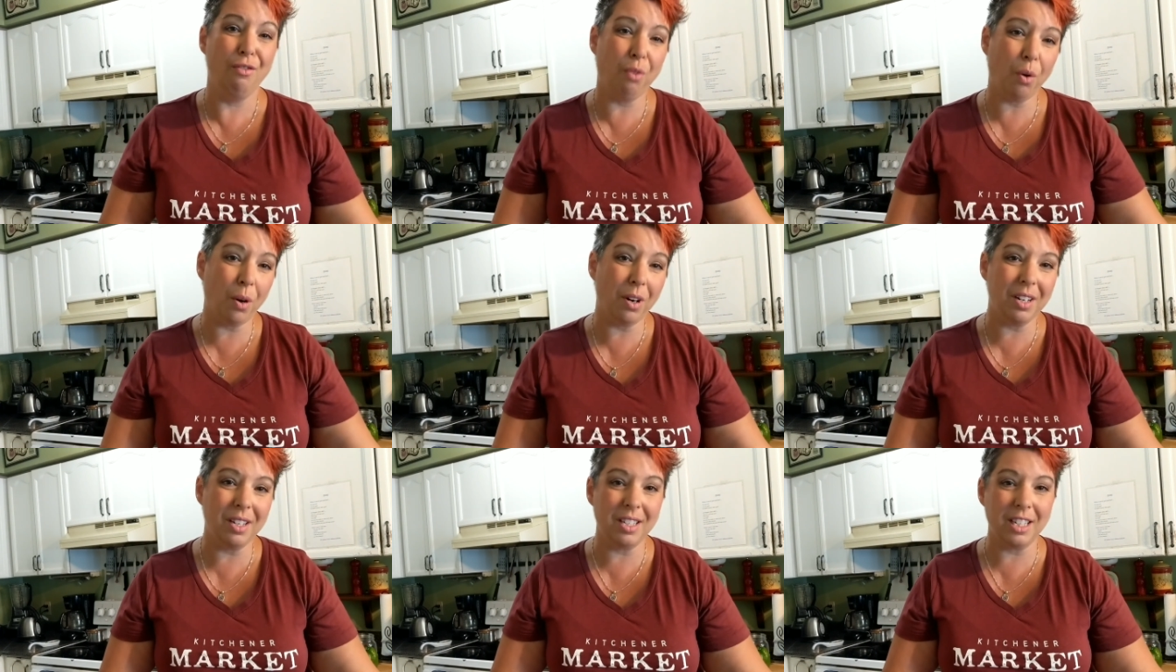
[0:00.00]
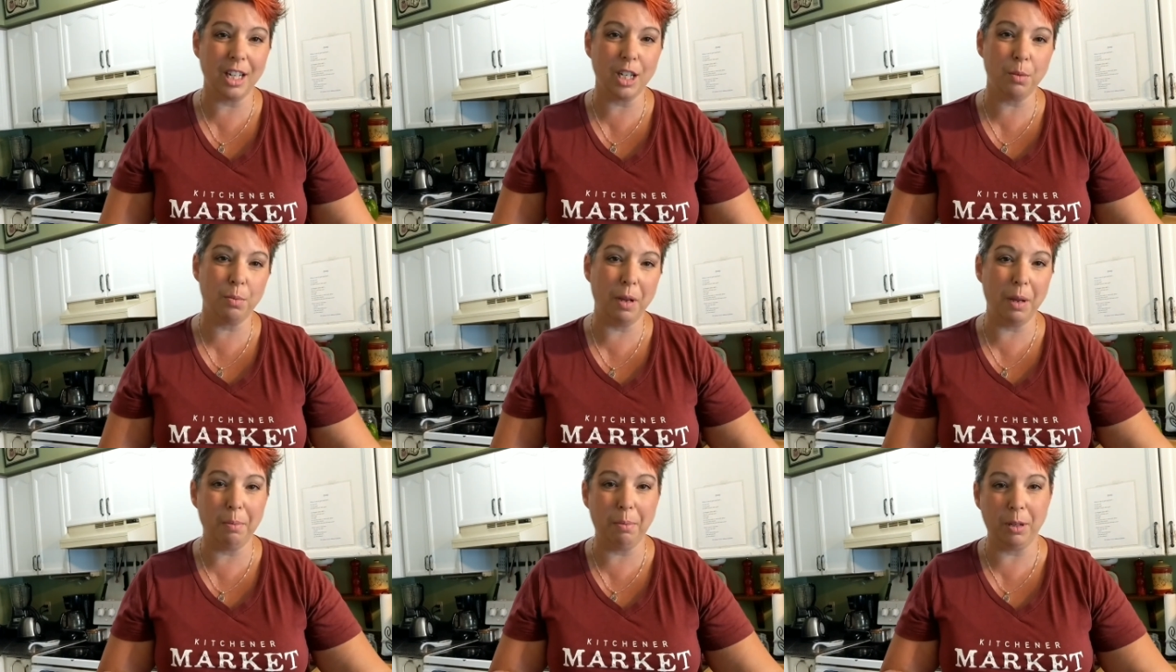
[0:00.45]
four to
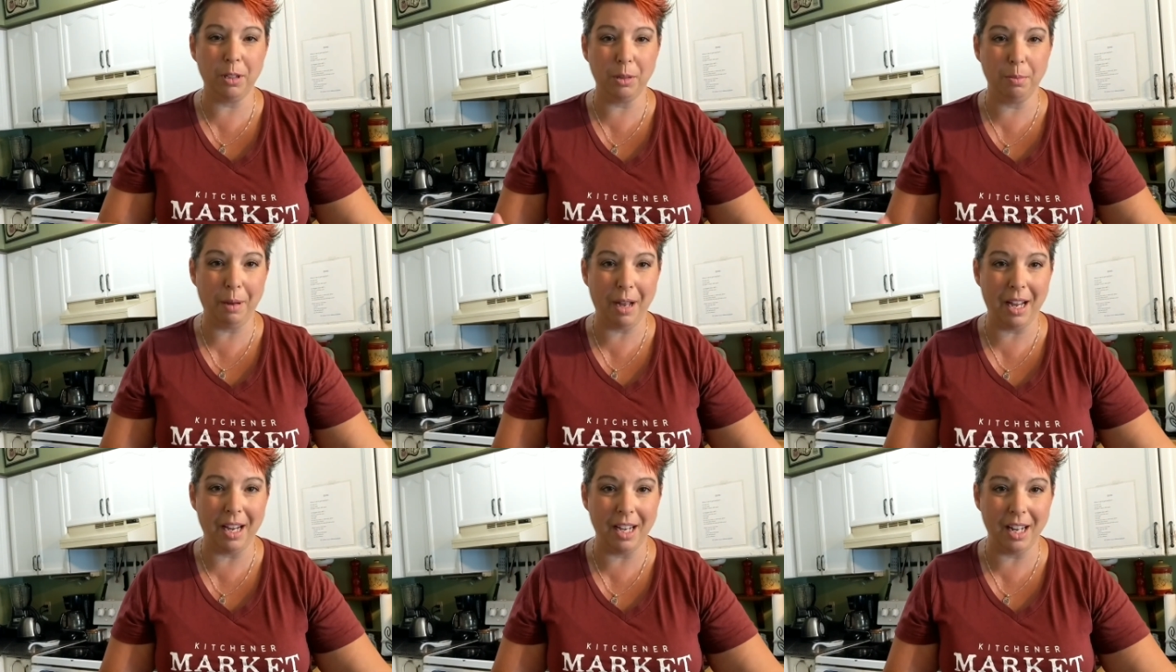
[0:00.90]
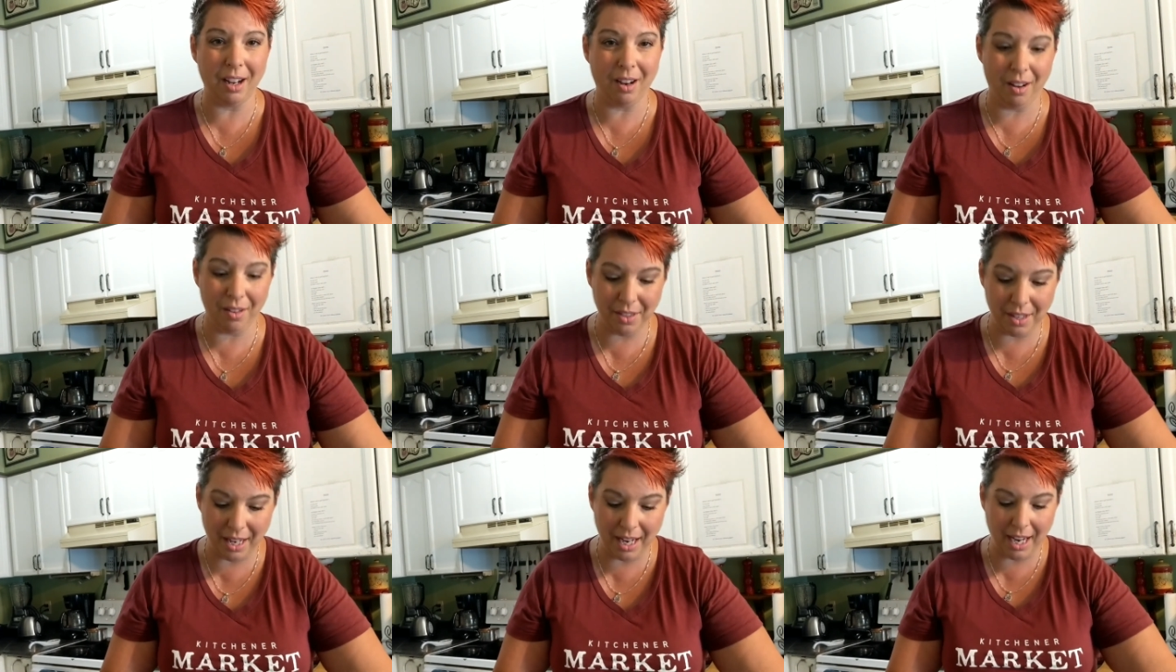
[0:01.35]
six people depending
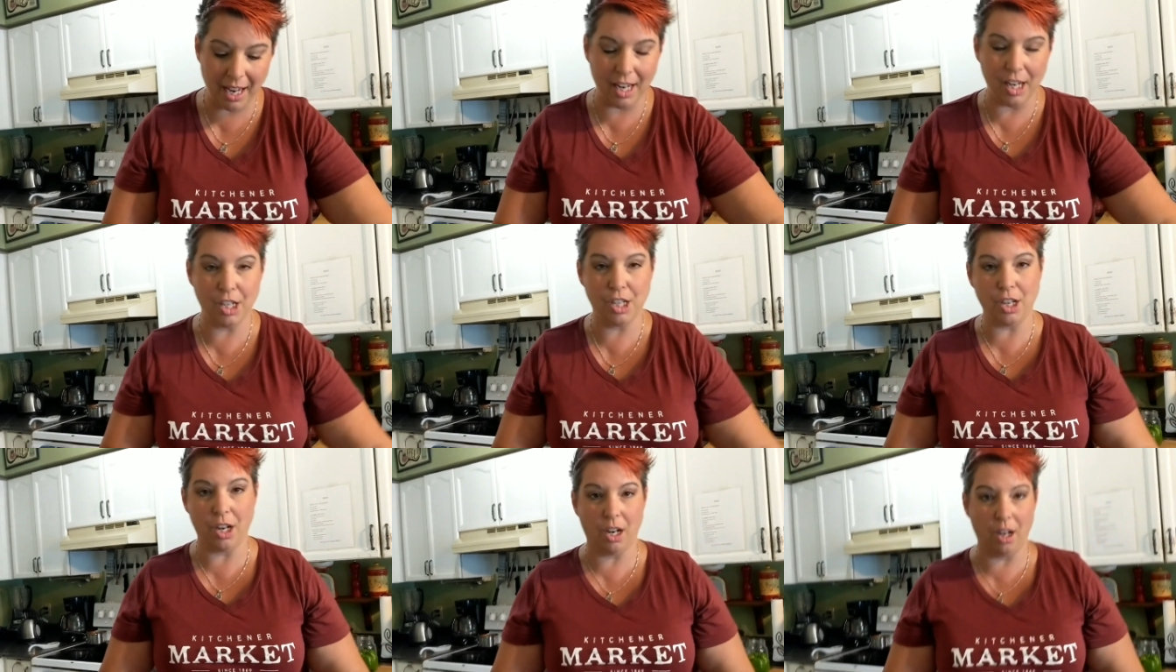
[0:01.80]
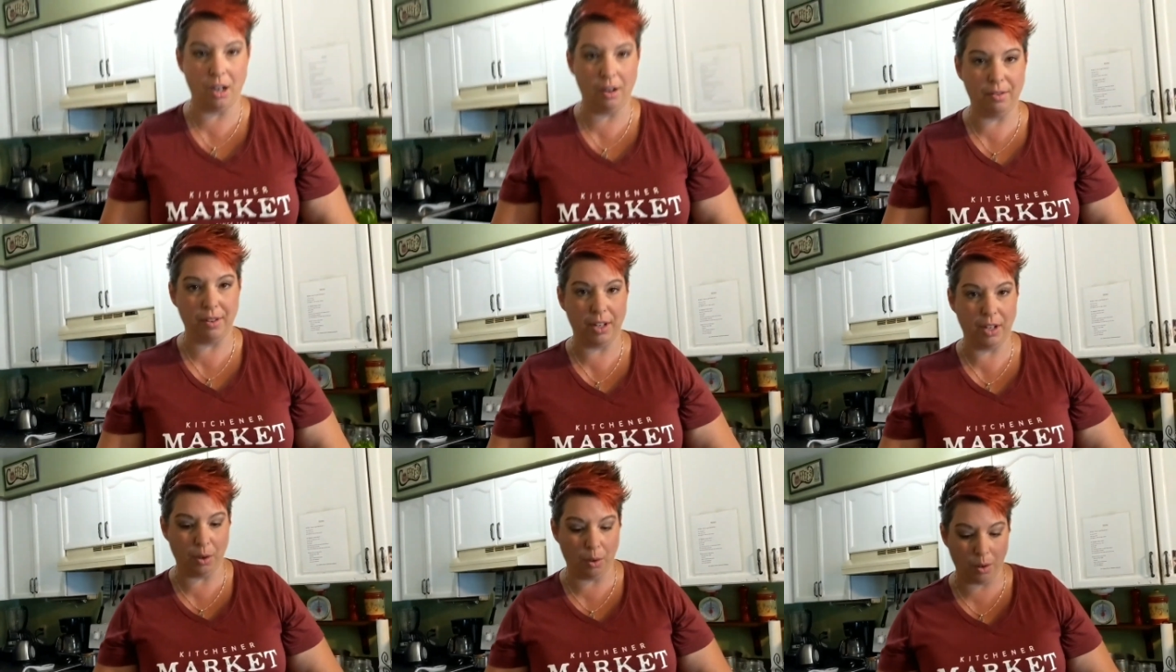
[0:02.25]
on the age
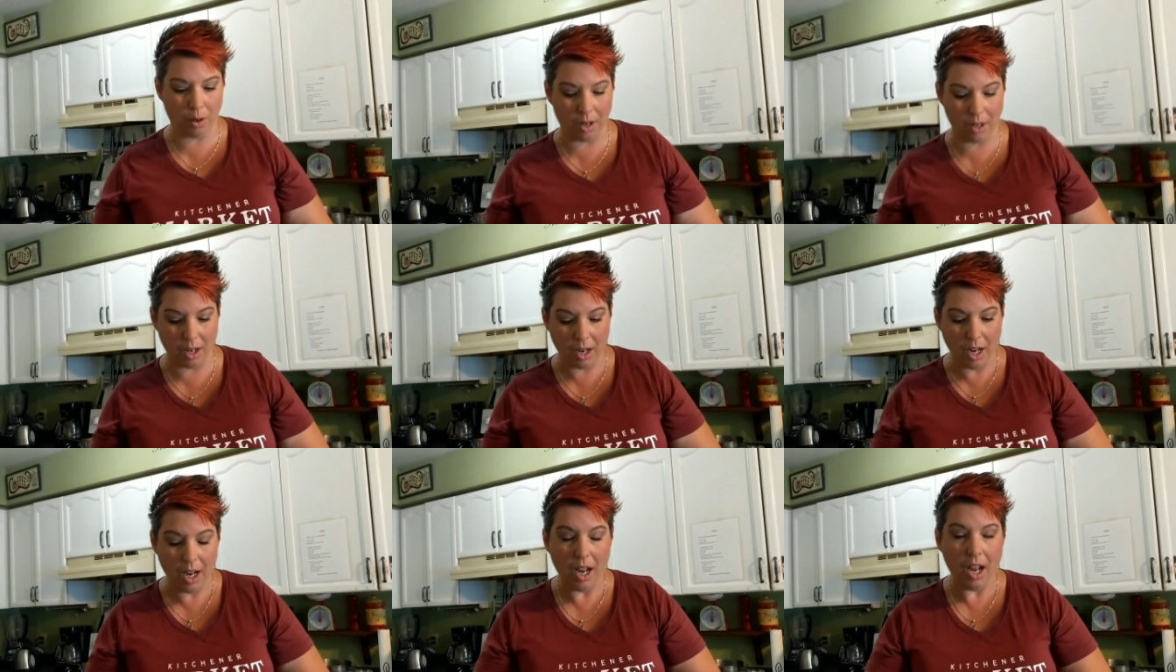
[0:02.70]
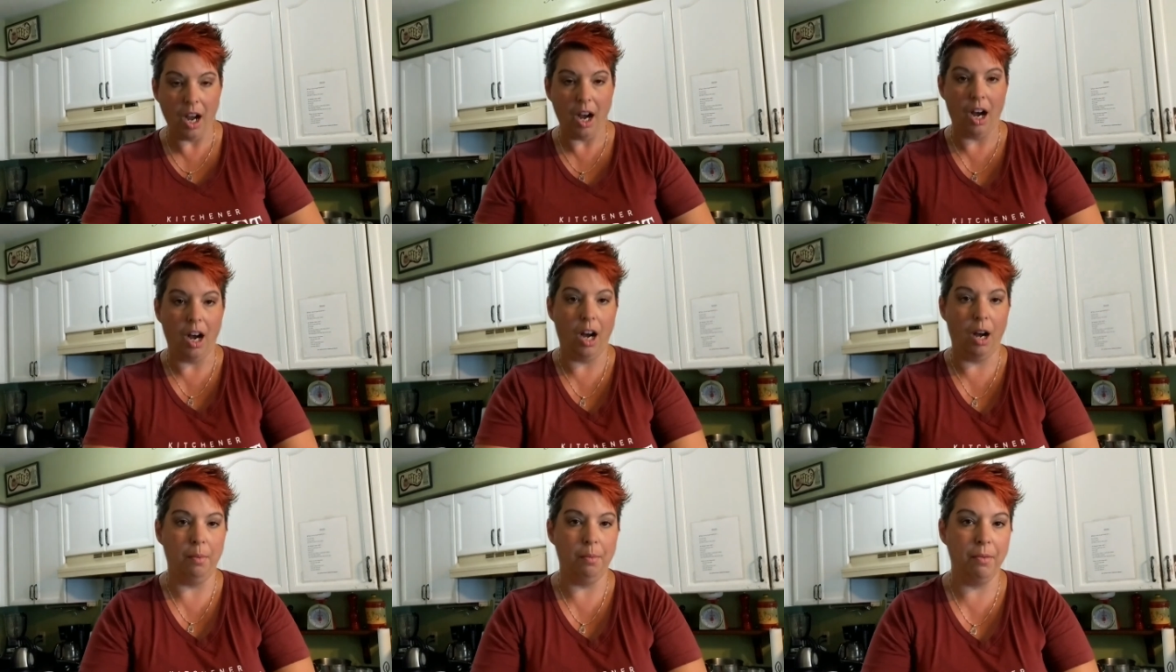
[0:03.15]
of your
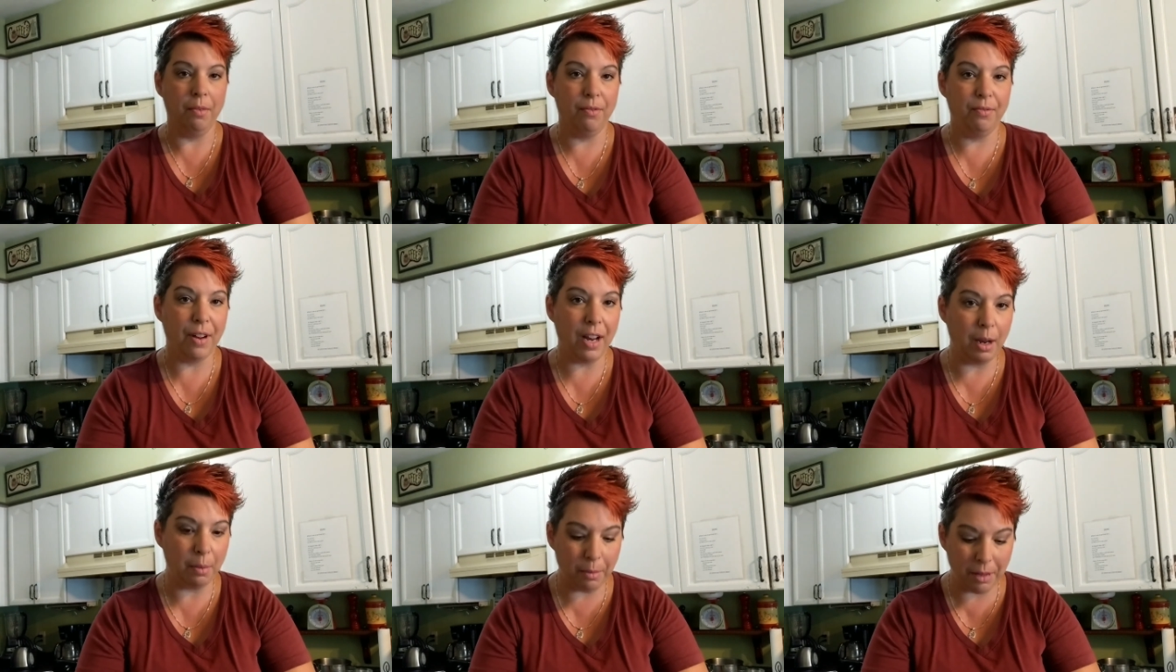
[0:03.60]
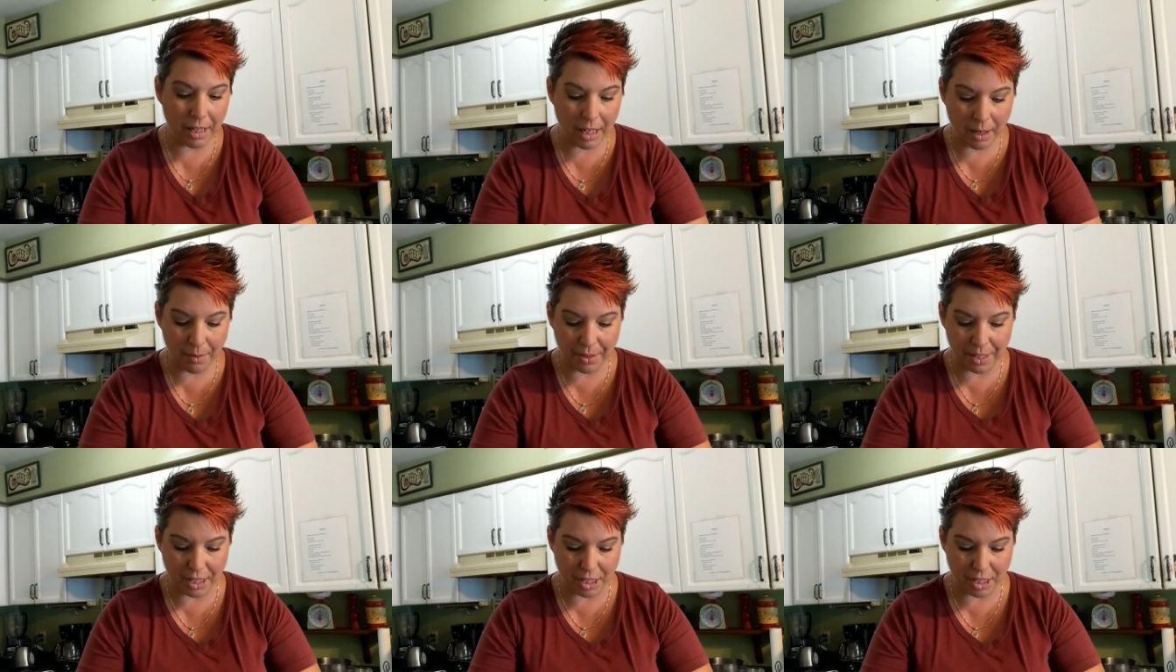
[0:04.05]
um, family.